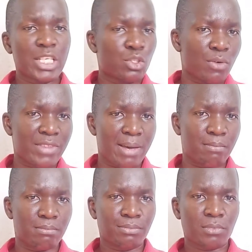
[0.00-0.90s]
each of
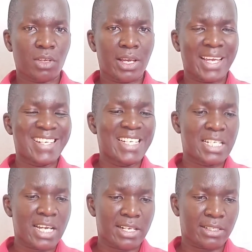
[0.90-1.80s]
them in
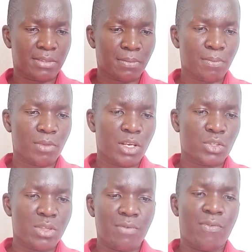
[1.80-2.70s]
details.
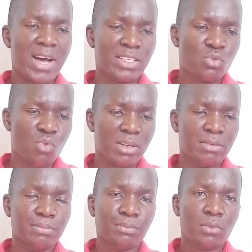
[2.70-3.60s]
So the first
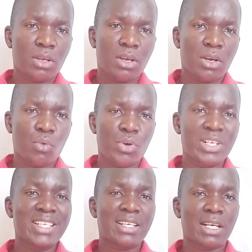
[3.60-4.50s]
one, we'll
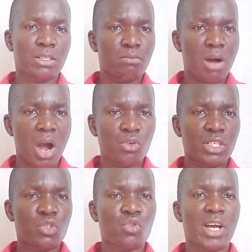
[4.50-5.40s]
discuss about
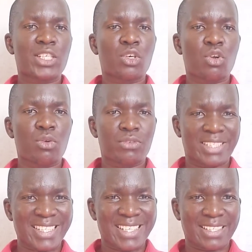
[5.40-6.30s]
structural
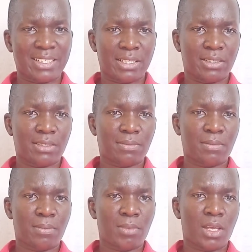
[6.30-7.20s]
sentences.
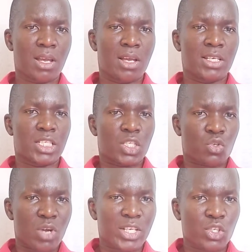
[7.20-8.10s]

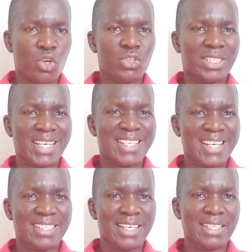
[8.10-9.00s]
Structural
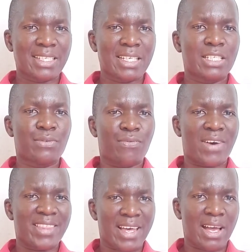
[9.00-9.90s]
sentences is
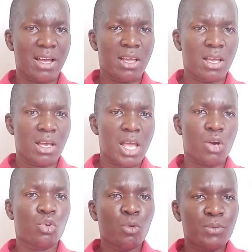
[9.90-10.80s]
further
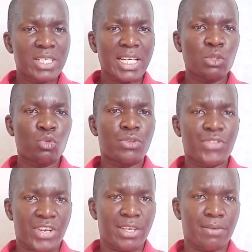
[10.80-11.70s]
grouped into
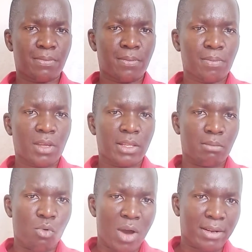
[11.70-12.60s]
three.
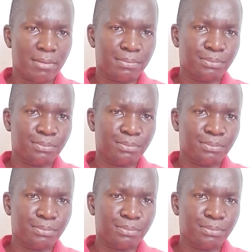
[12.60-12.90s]
Number one,